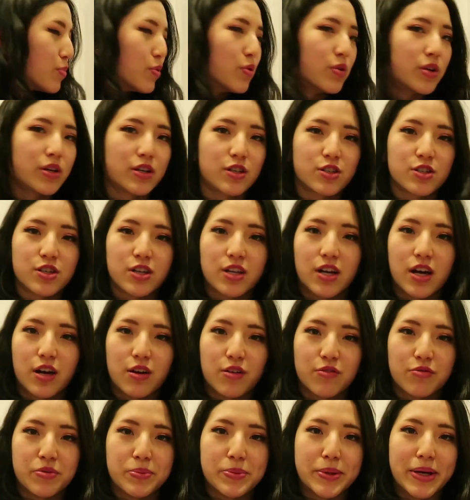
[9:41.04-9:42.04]
pulling shit
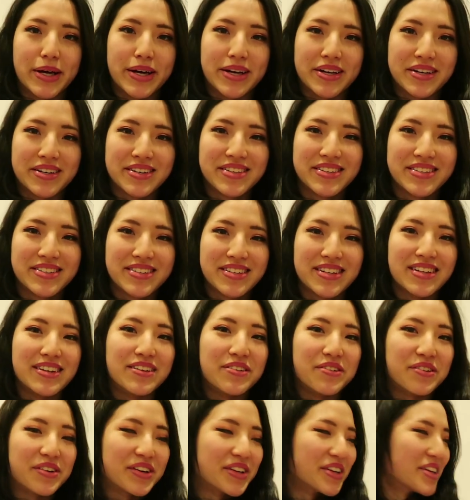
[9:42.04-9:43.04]
out of a bag,
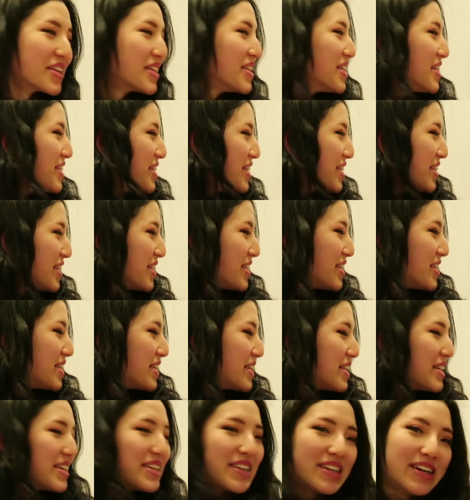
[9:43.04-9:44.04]
literally.
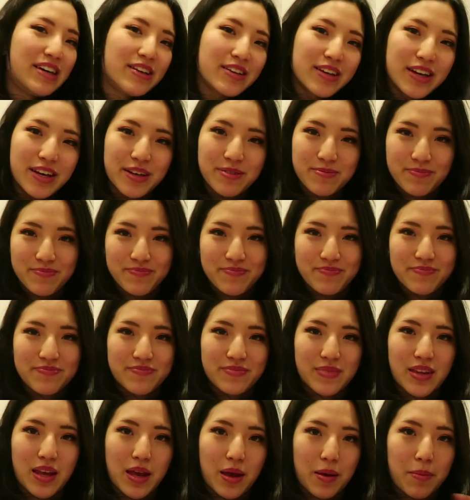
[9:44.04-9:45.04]
Okay,
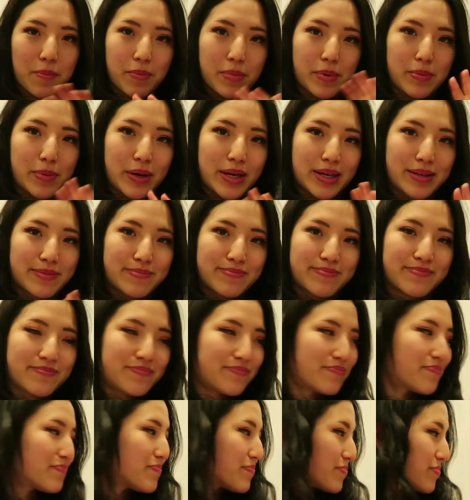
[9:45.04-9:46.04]
bye-bye.
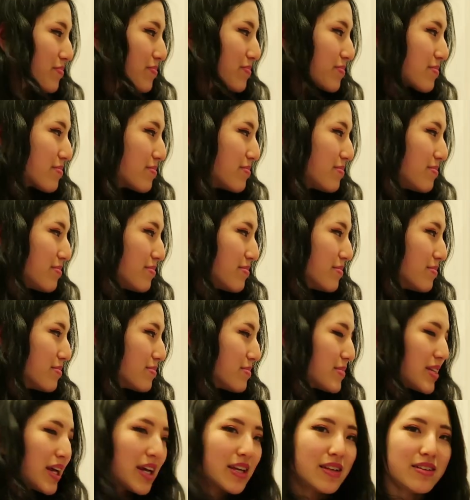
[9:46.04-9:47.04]

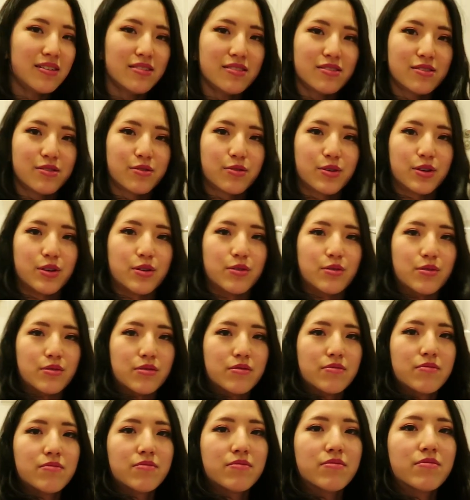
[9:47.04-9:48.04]
Titan's so
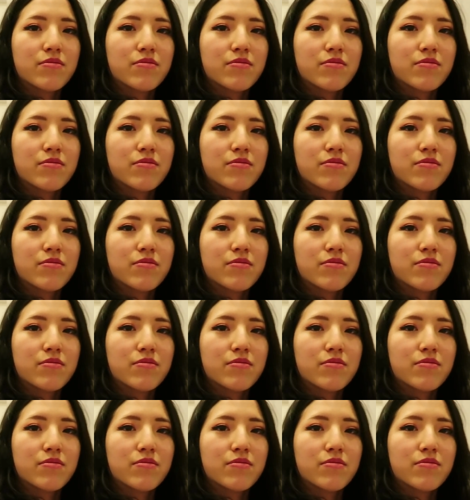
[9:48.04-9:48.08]
cute.